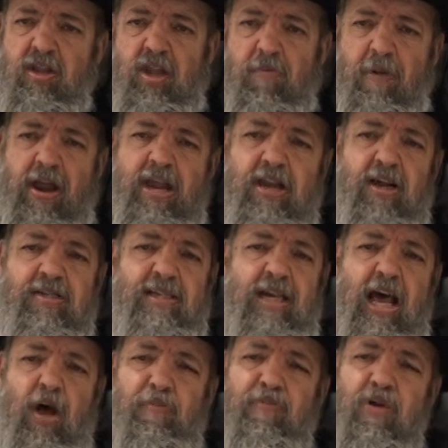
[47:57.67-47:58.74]
The money doesn't
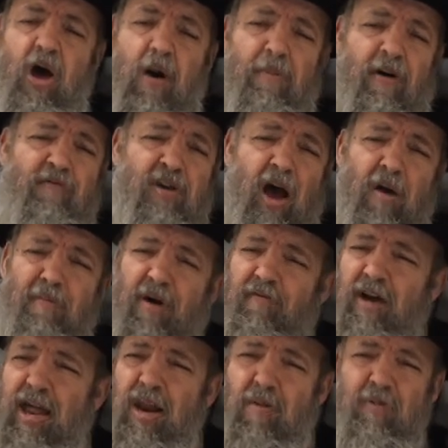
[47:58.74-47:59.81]
help. Yamav, Yamav,
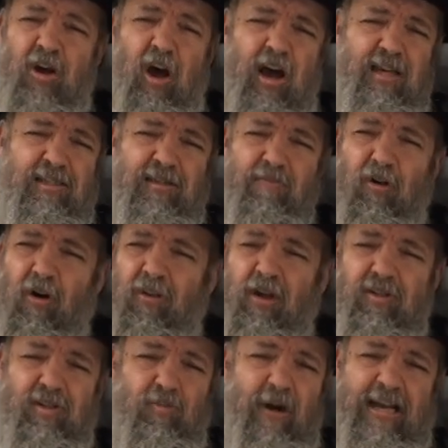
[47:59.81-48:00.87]
Einam Chayzim. All
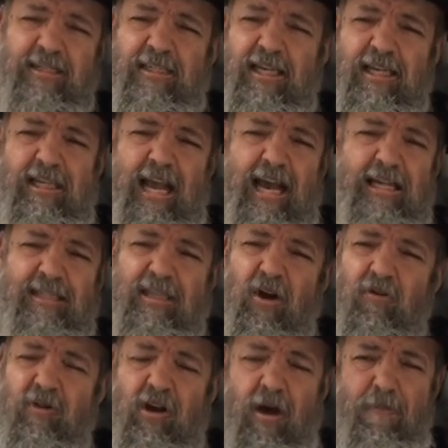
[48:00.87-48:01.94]
those wasted days
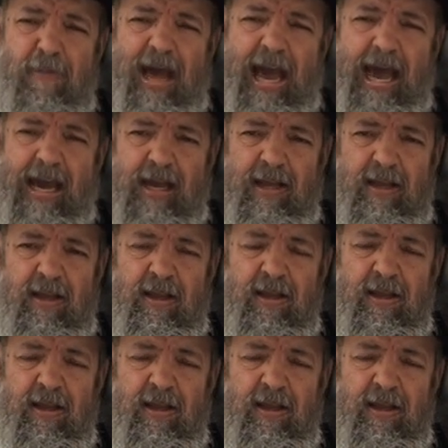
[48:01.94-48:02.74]
don't come back.